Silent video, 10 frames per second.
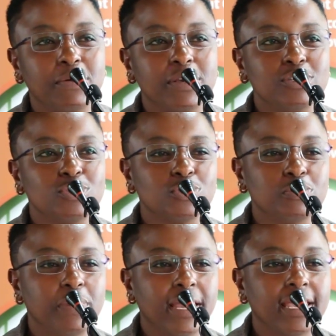why you
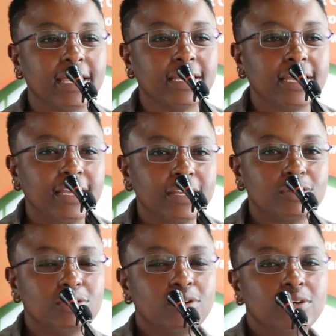should buy,
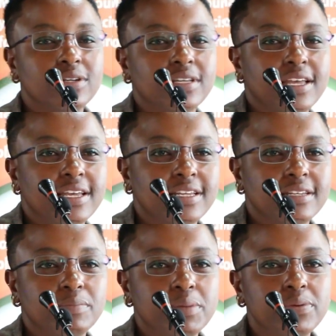
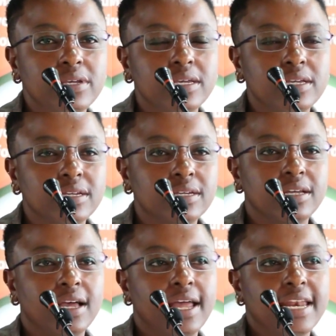maybe
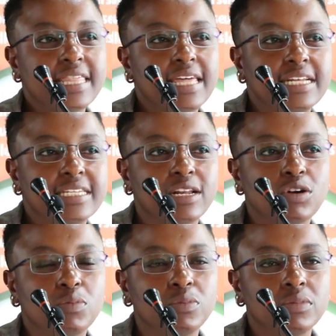another
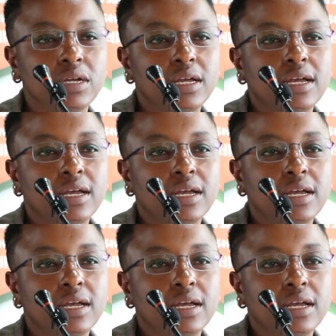telecom